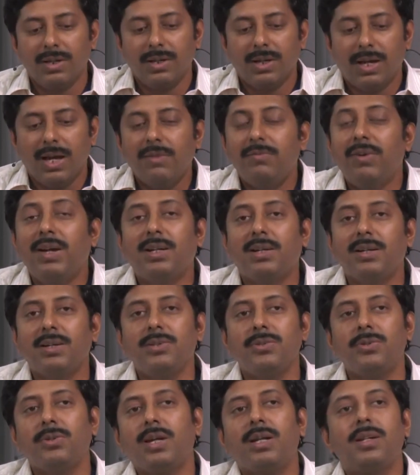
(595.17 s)
And vectors,
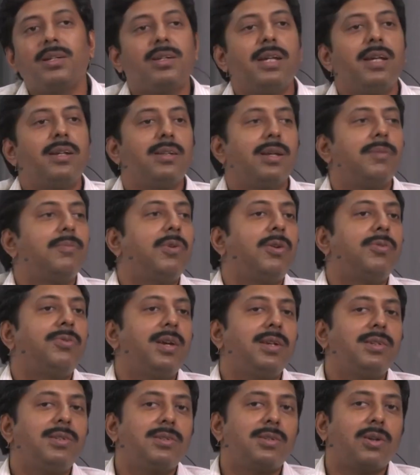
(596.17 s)
you can take them off
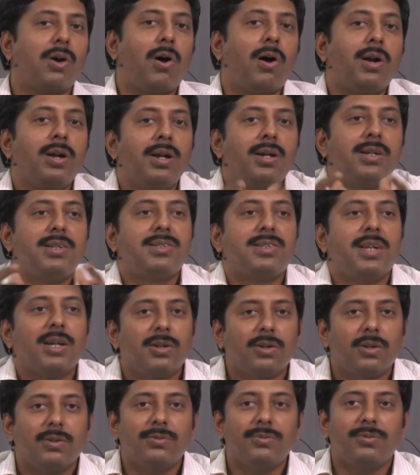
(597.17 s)
as ordered
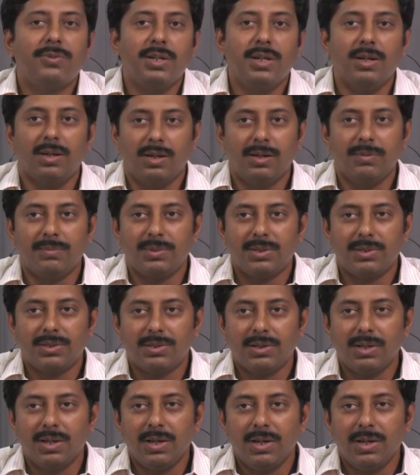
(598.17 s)
set of real numbers.